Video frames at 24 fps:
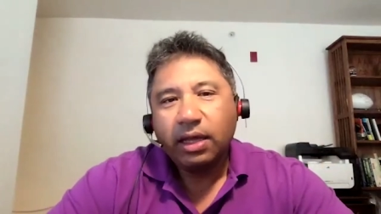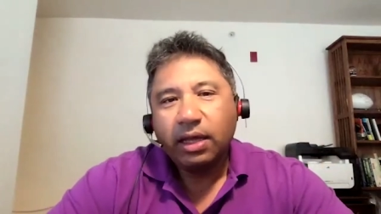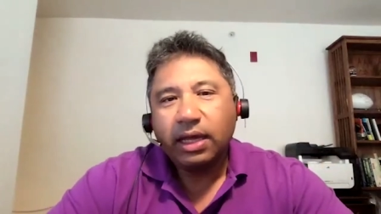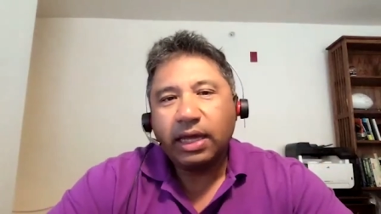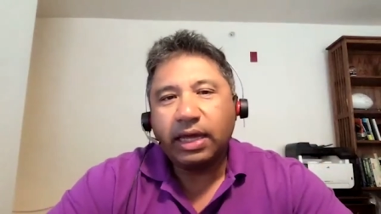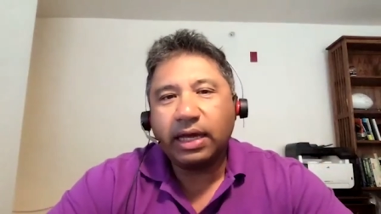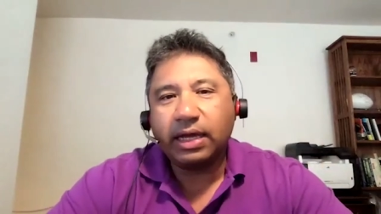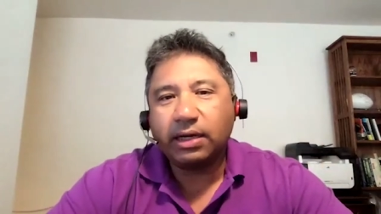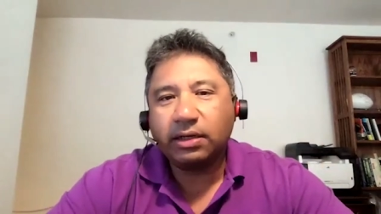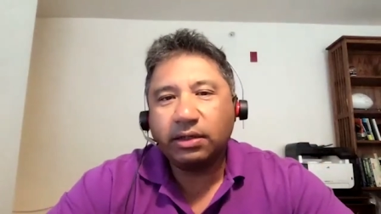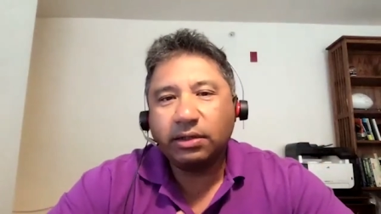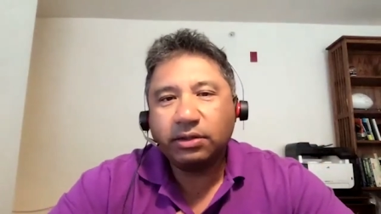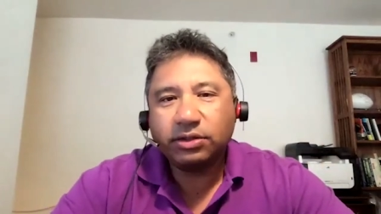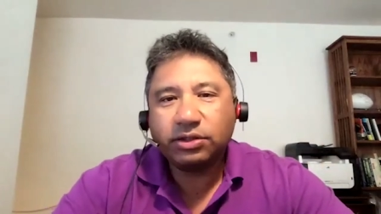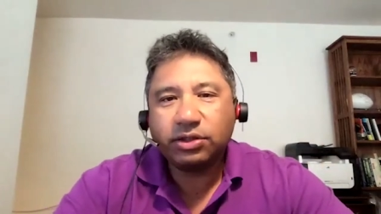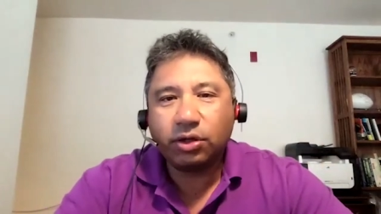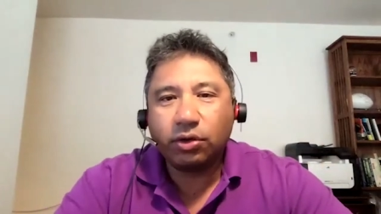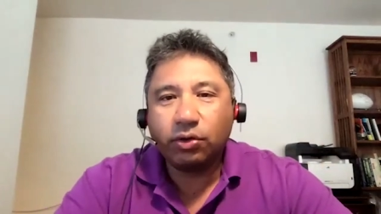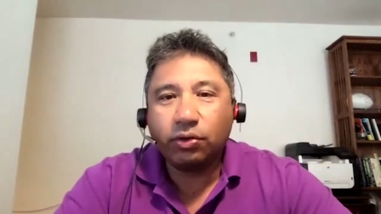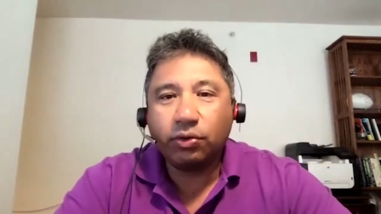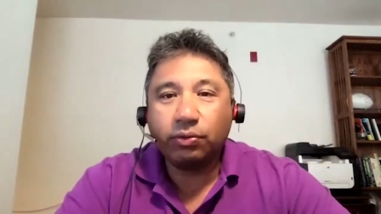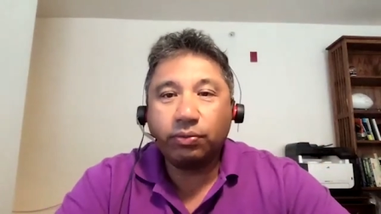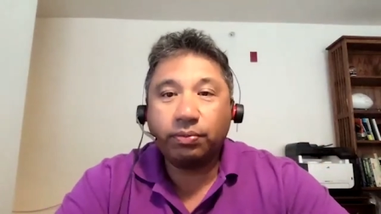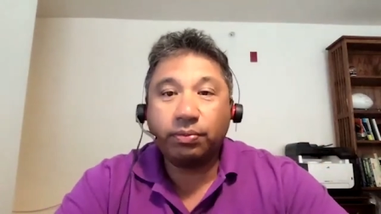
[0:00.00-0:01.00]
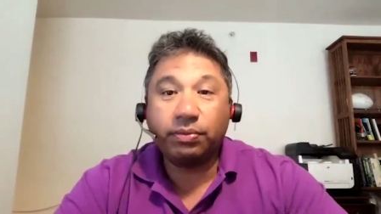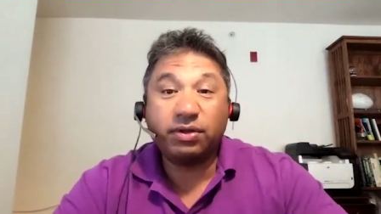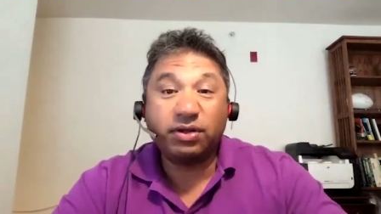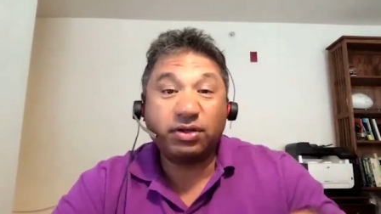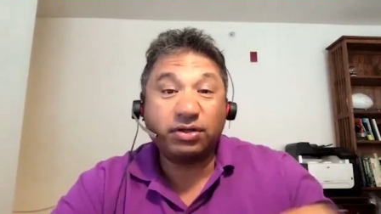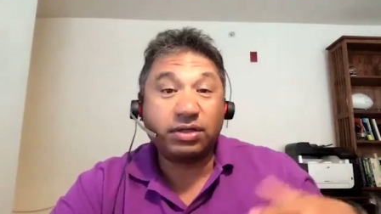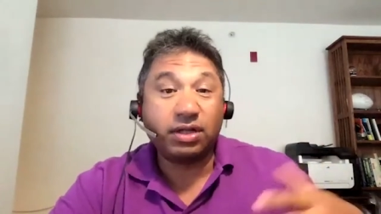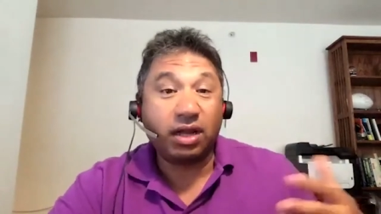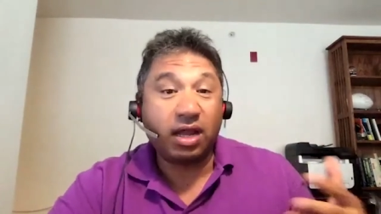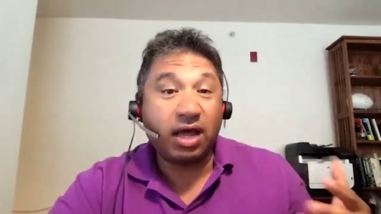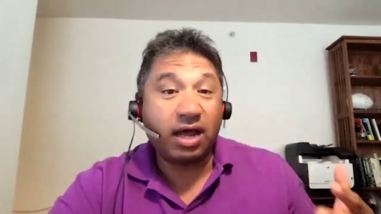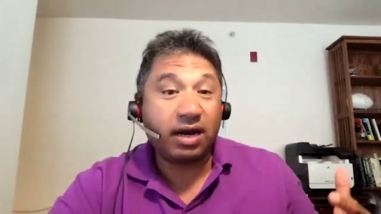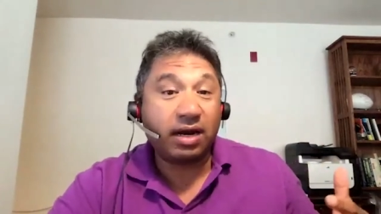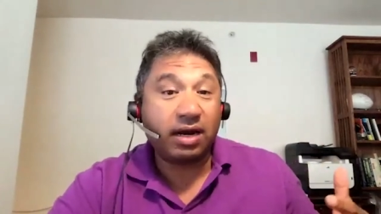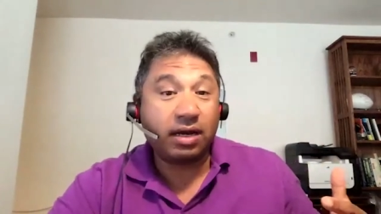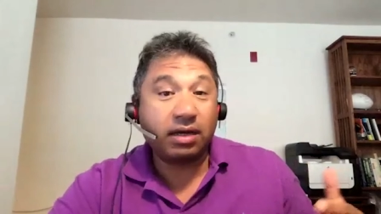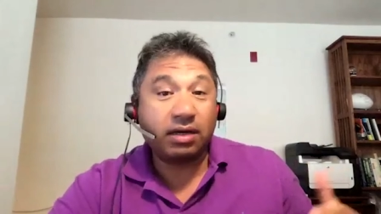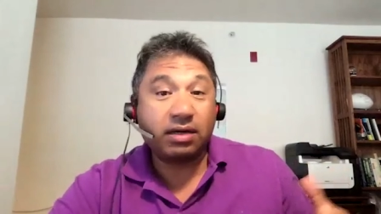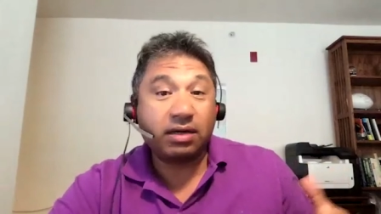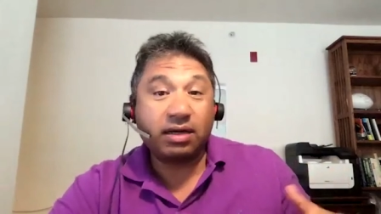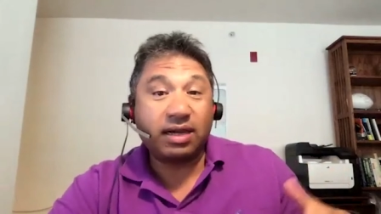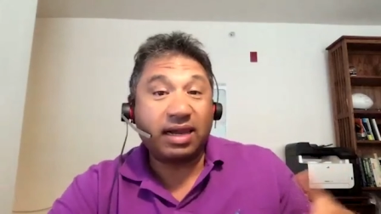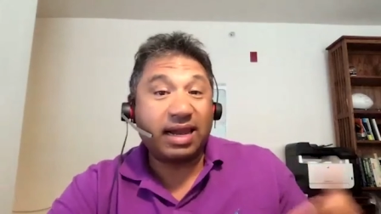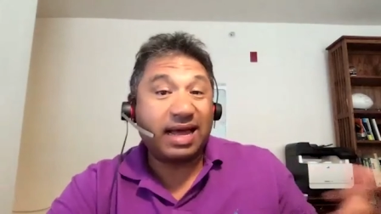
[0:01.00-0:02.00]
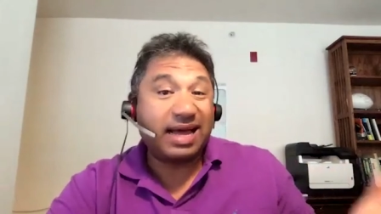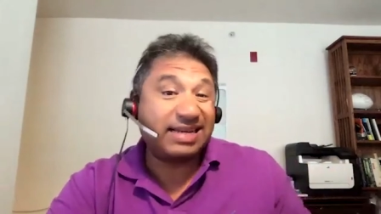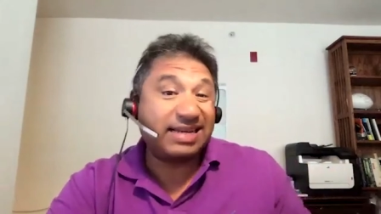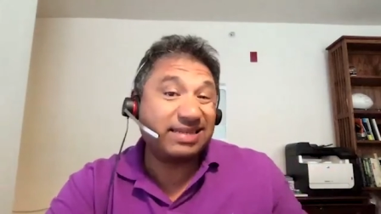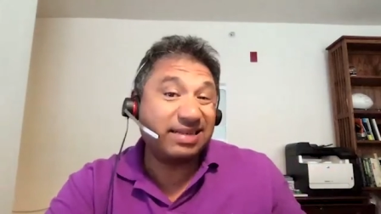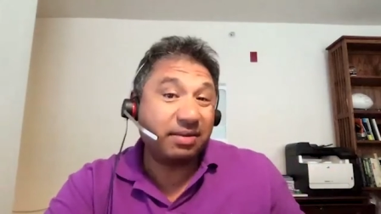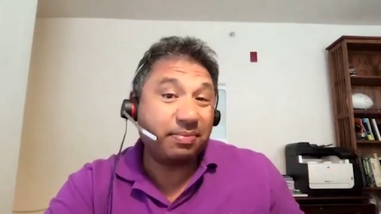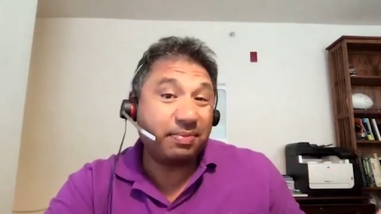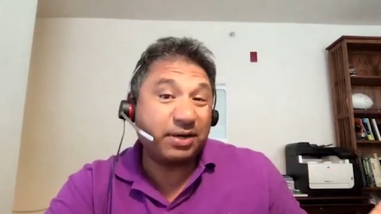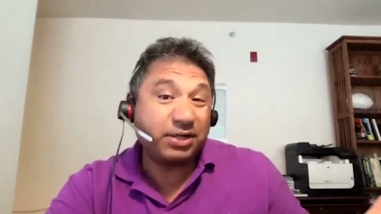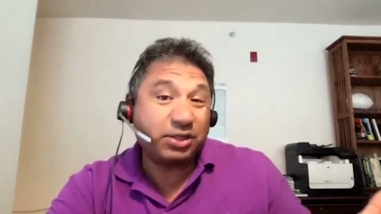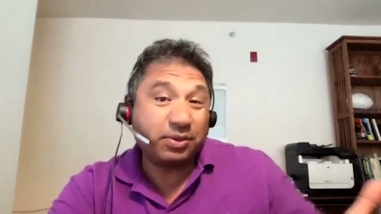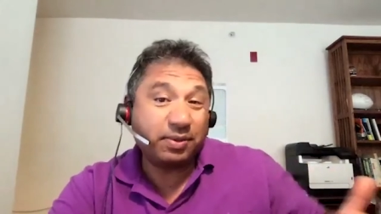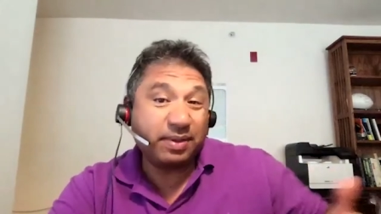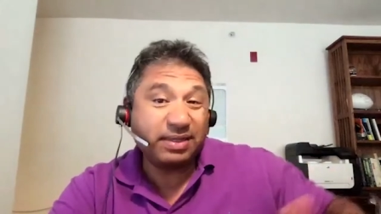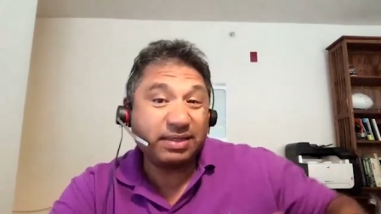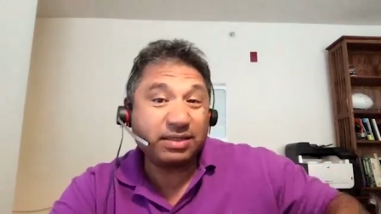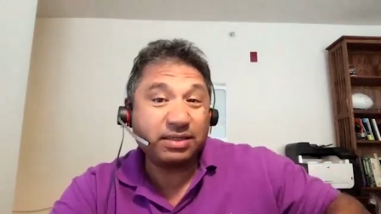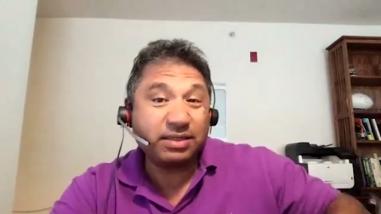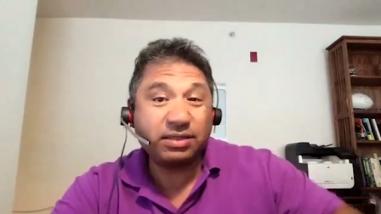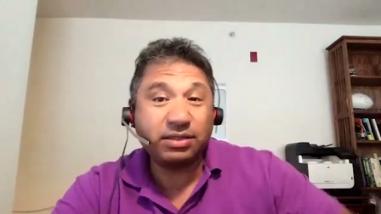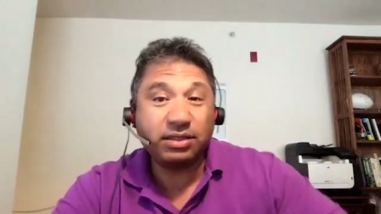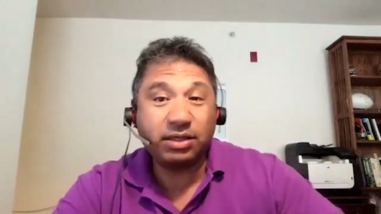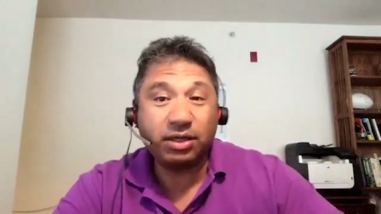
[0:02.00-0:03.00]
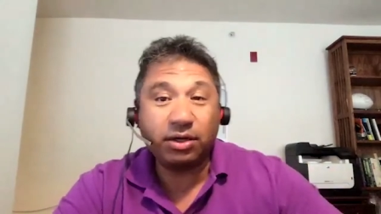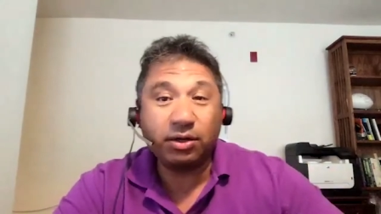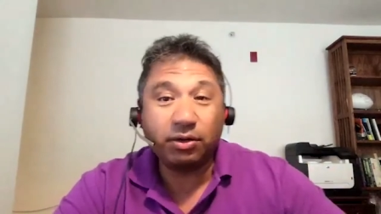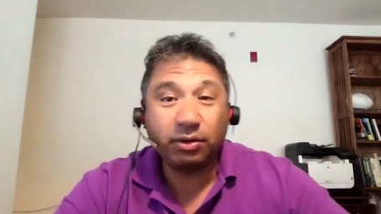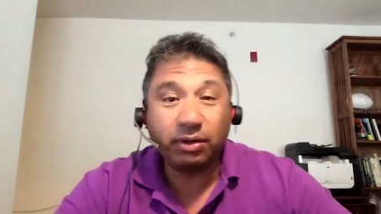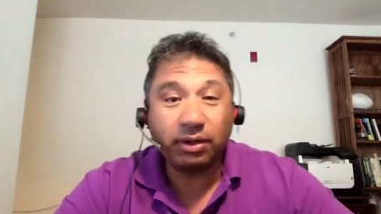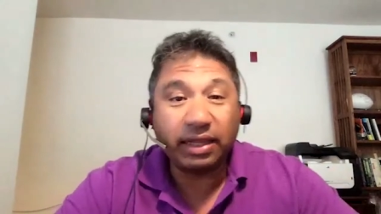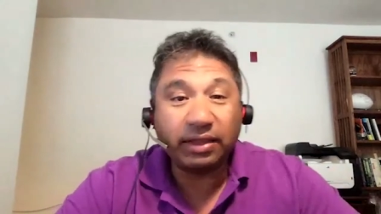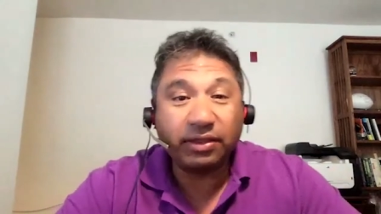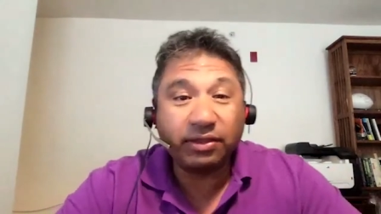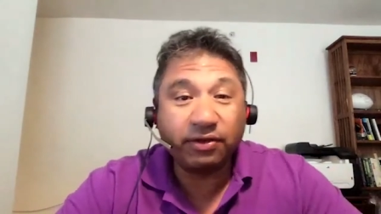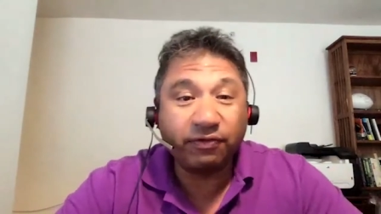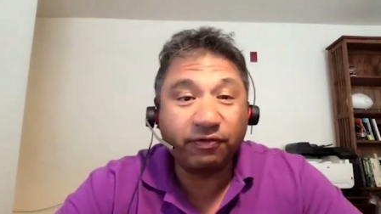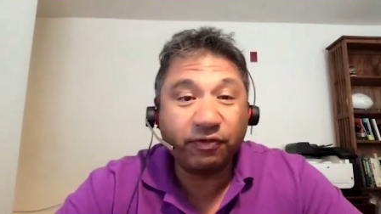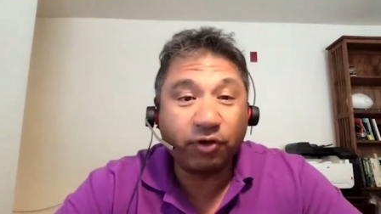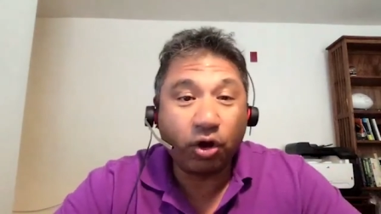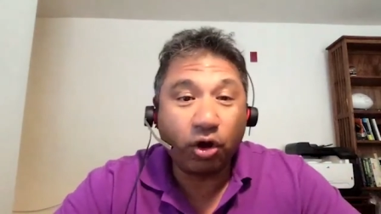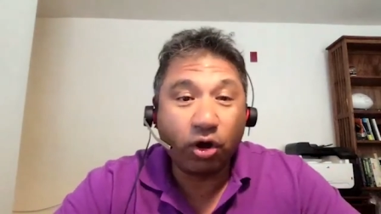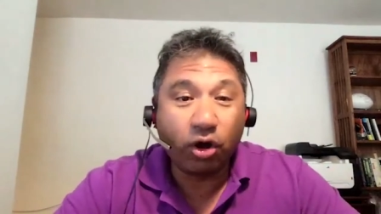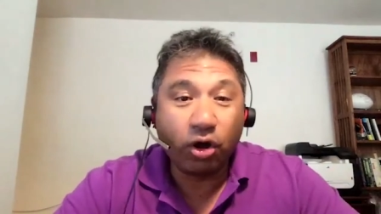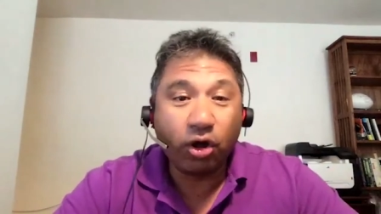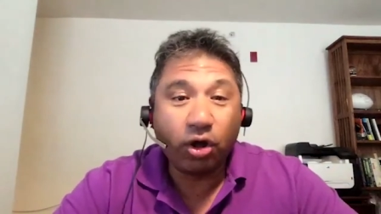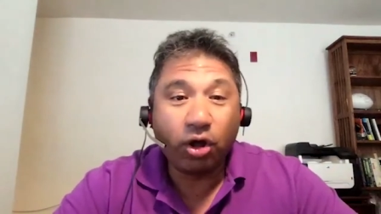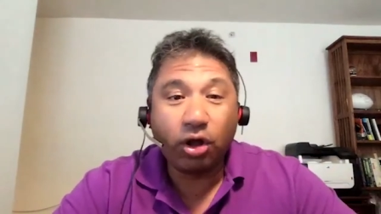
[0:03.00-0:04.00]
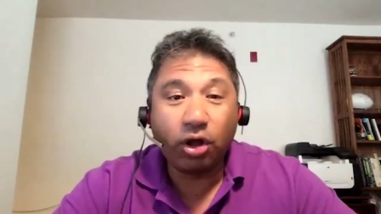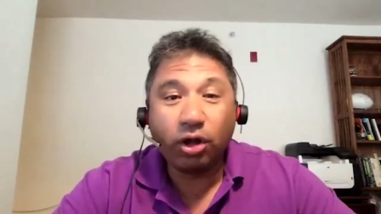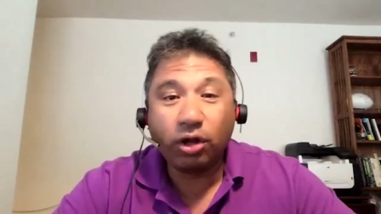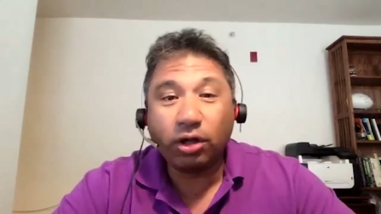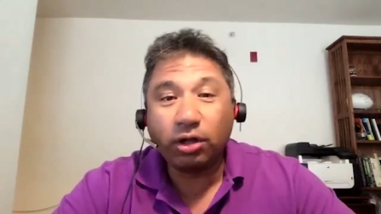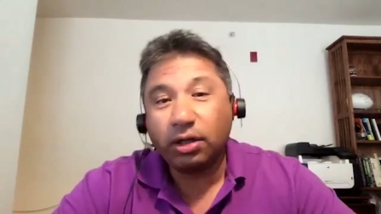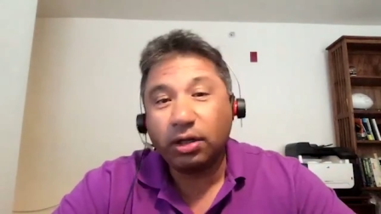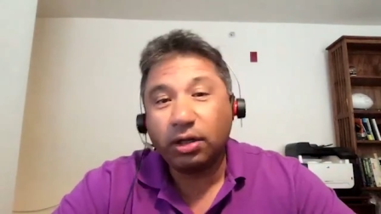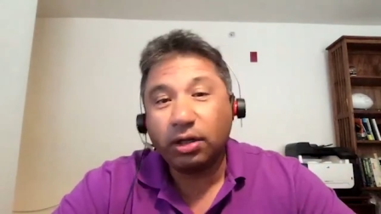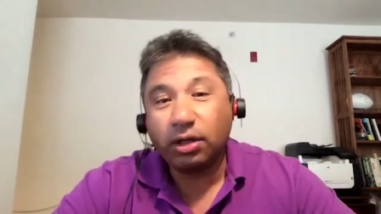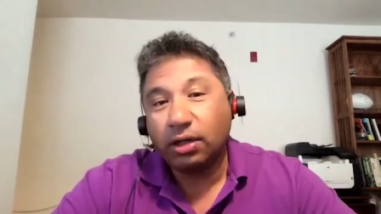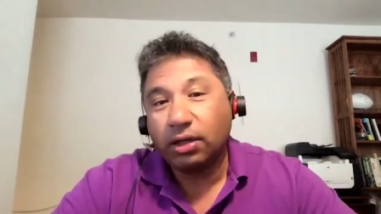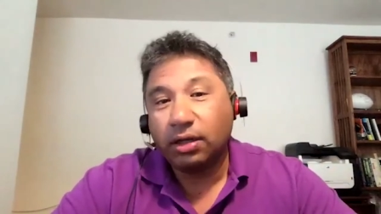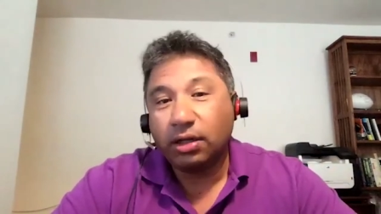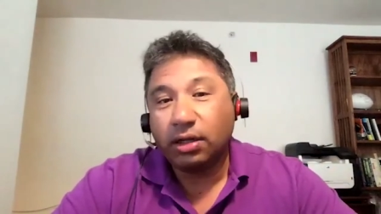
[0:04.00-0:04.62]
And so there's a lot of classic measurements, length of call,